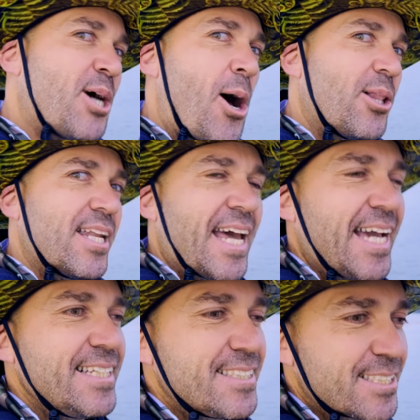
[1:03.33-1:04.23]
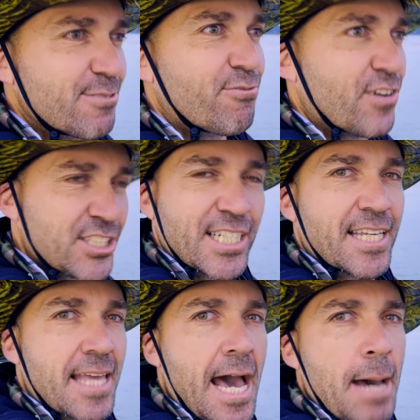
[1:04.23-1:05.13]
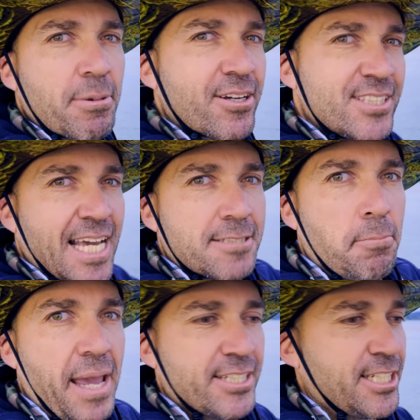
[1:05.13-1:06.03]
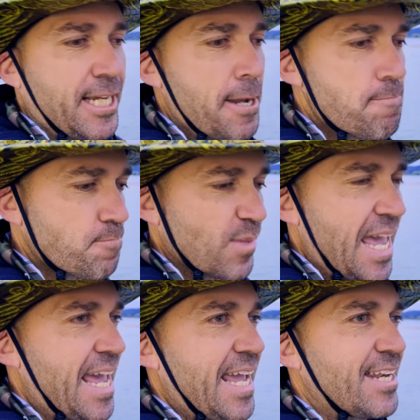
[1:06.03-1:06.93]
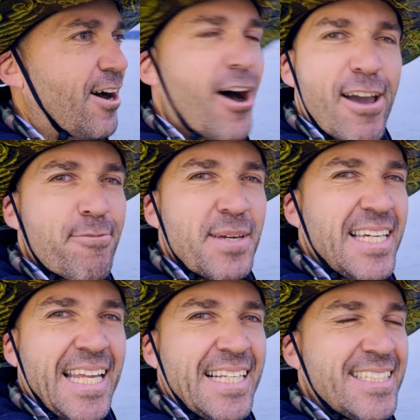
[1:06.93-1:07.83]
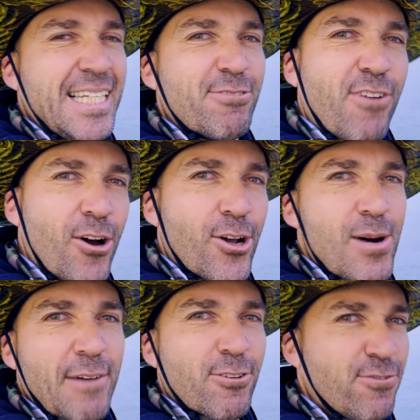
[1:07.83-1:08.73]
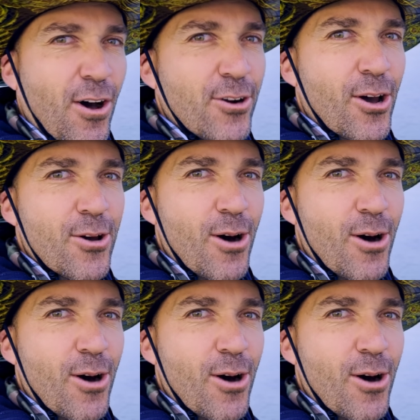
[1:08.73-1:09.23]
holidays fishing in the harbour because he has a batch here, and I've been getting sent photo after photo